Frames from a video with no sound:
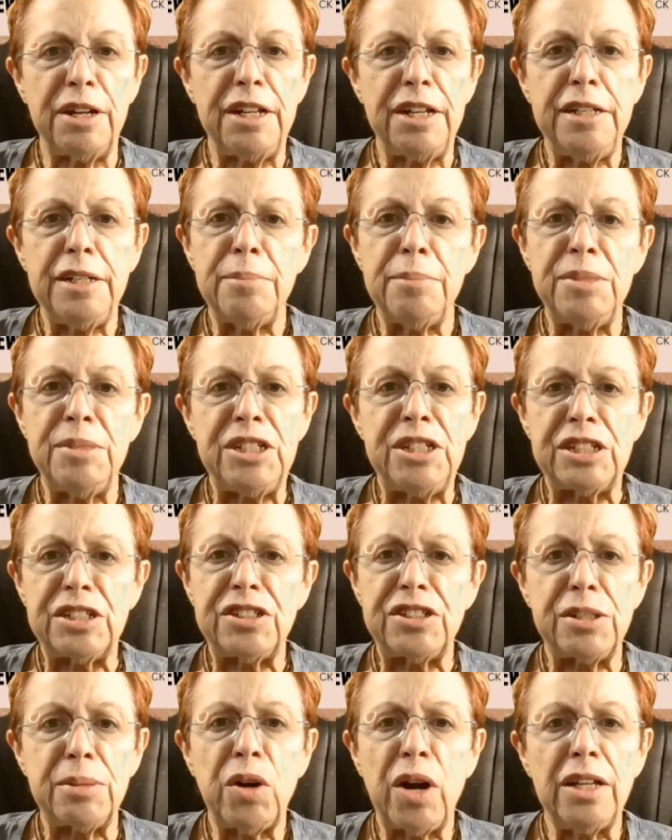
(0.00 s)
Brain
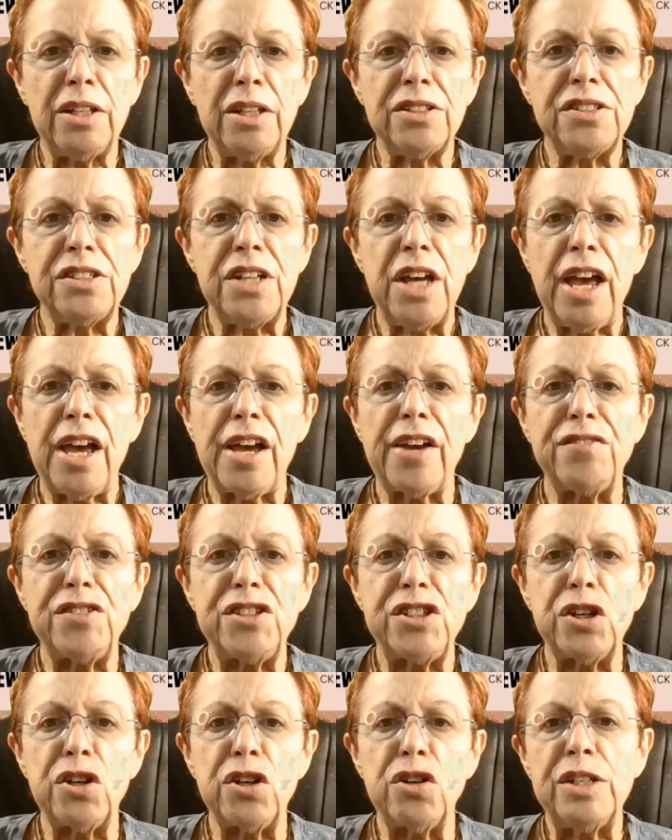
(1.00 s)
imaging trials
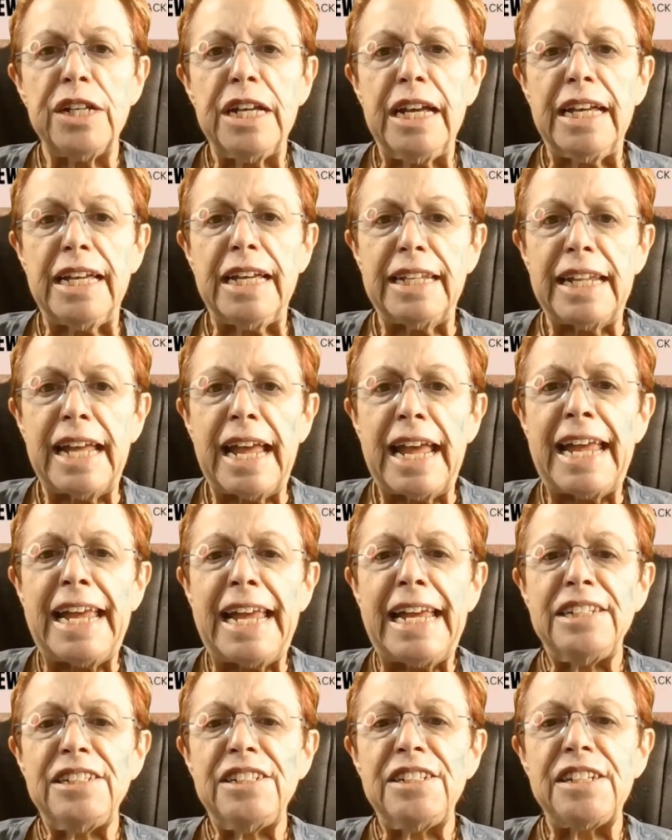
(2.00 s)
have shown
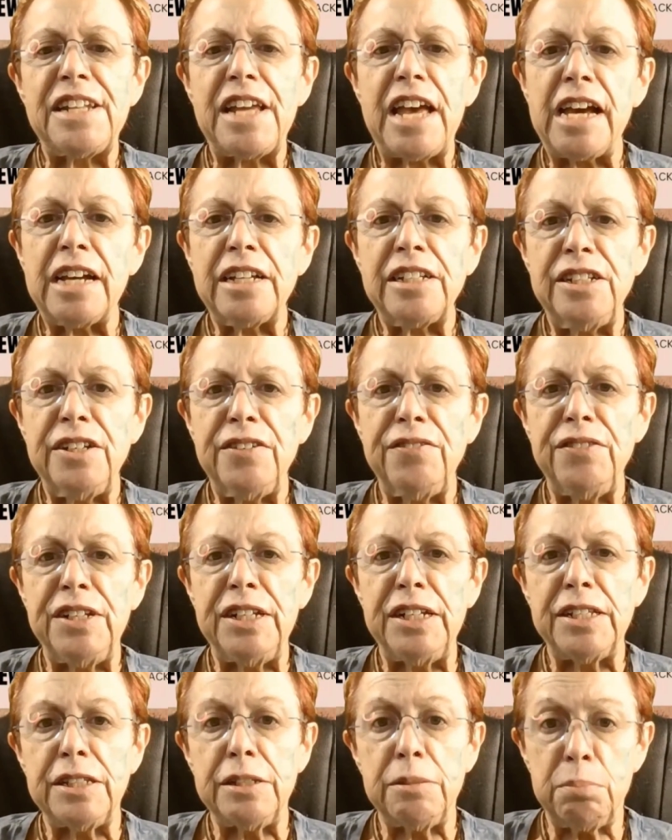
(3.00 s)
enhanced
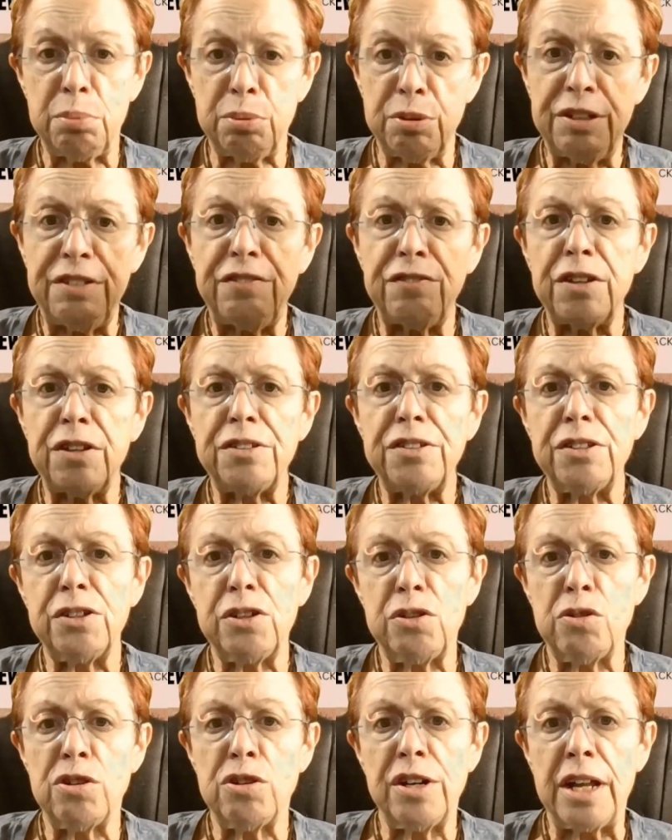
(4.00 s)
activity in the
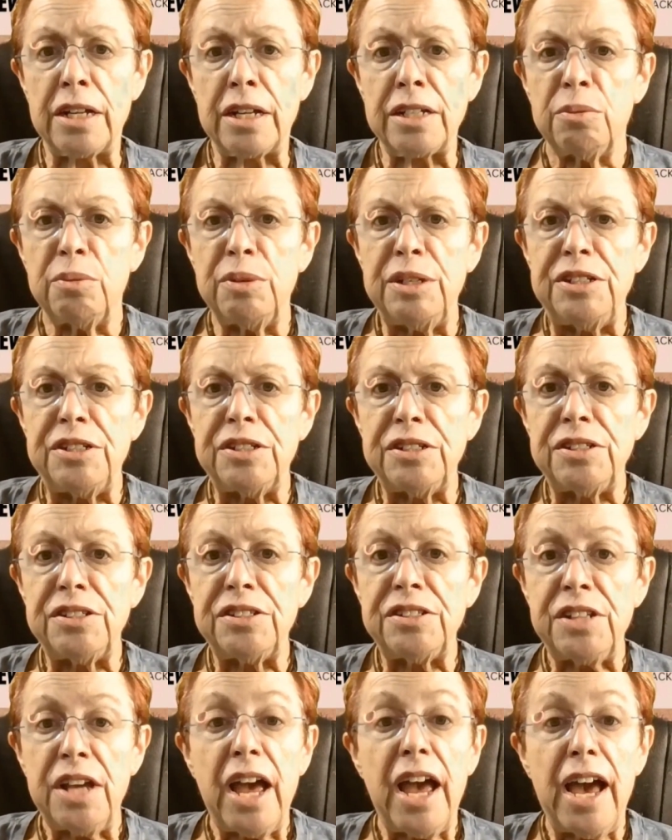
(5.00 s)
prefrontal cortex
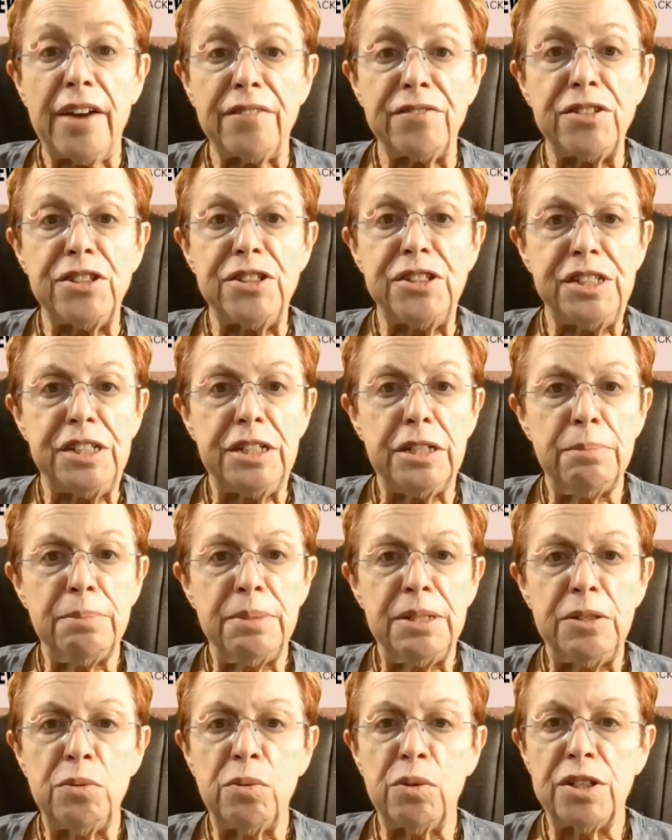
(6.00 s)
regions after
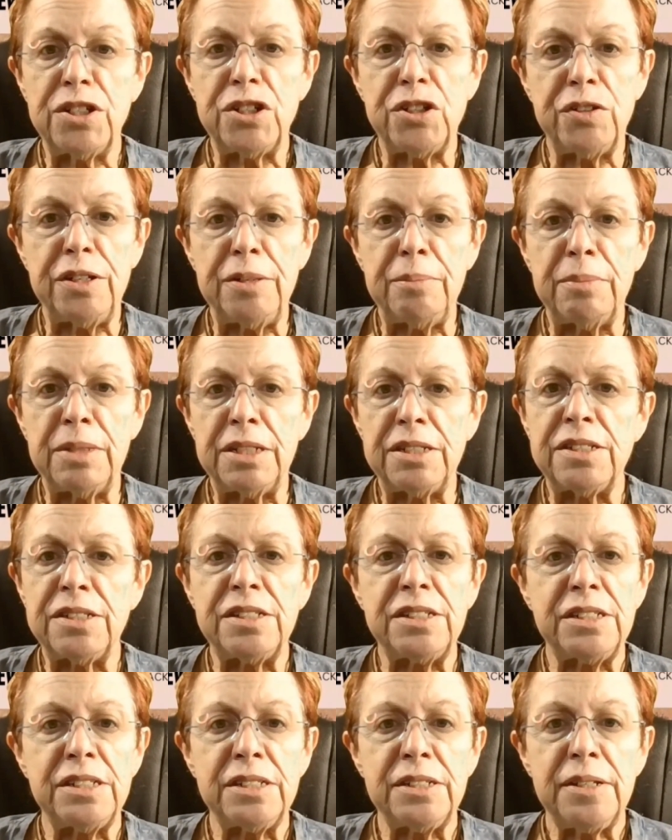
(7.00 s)
GLP 1
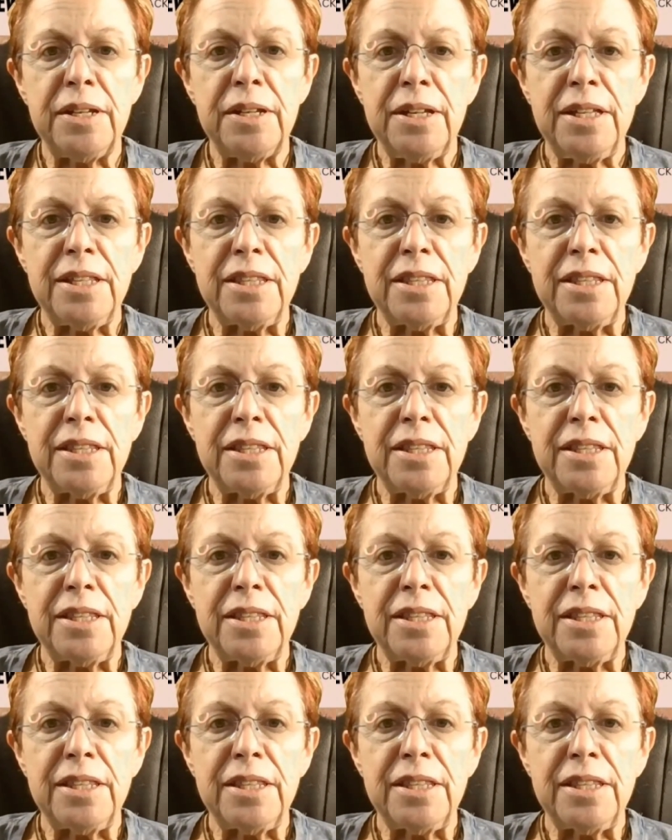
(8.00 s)
treatments.